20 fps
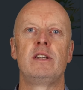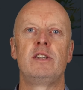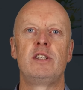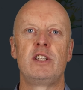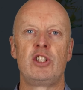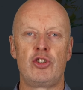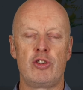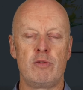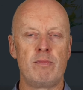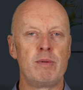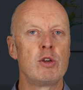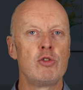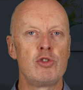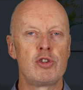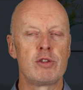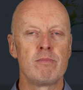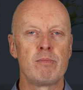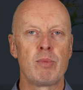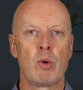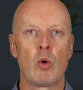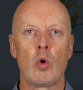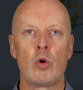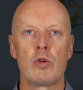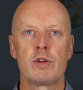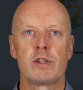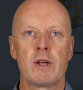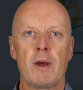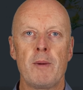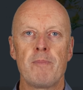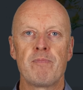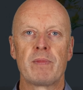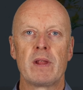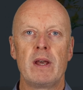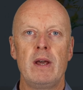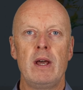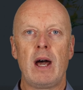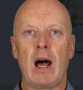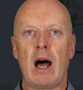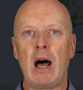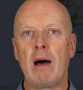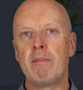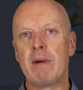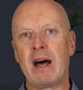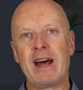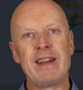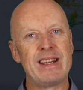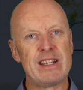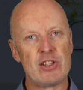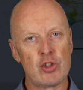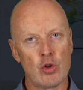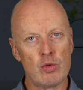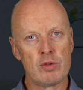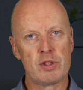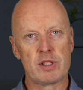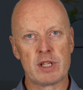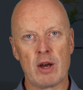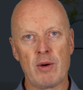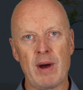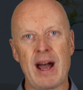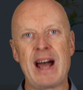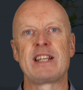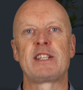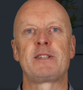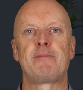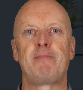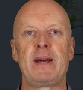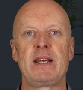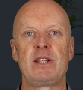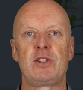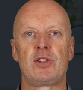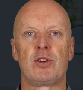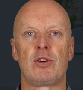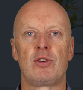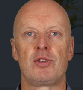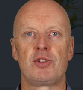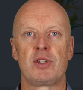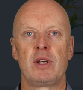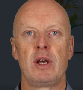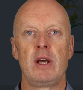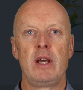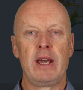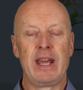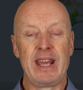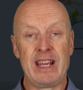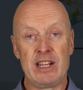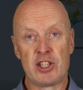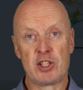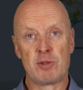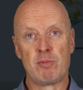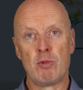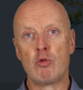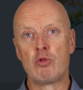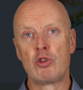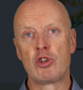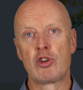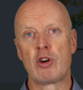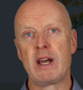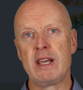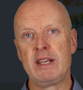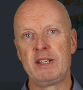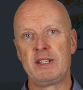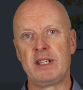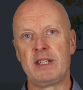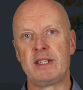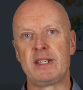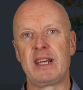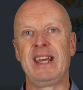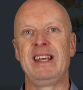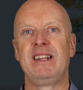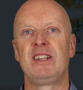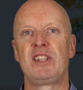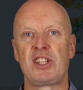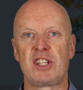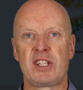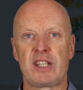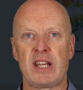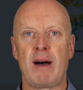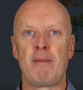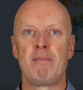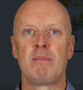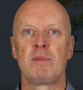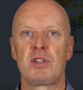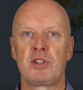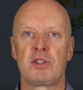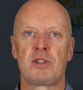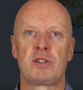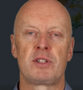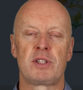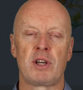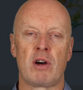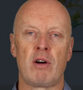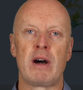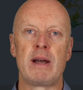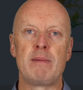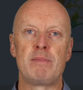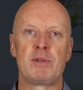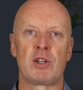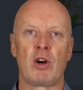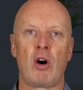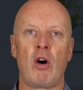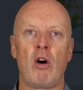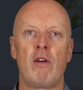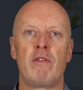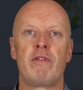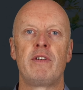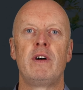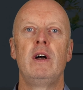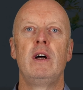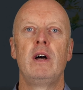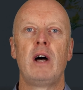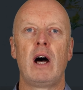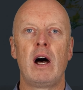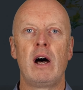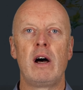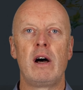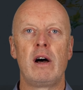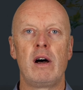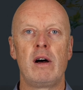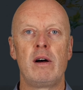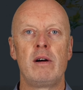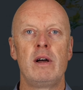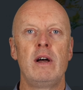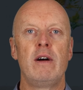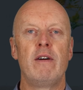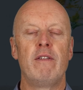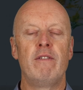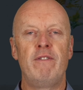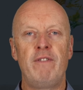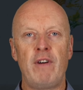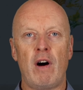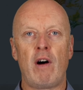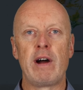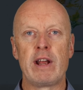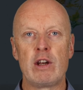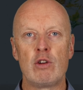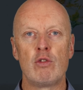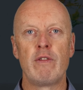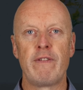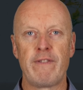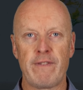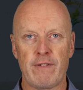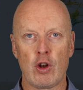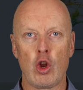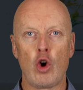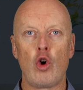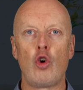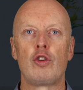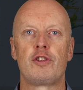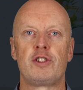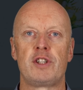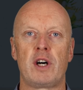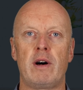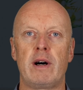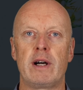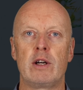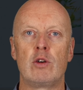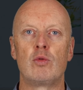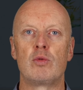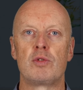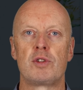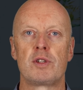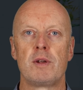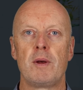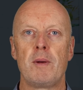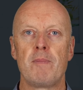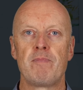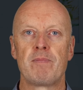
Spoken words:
distribution board. And there's also asbestos in small traces in some types of vinyl floor tiles.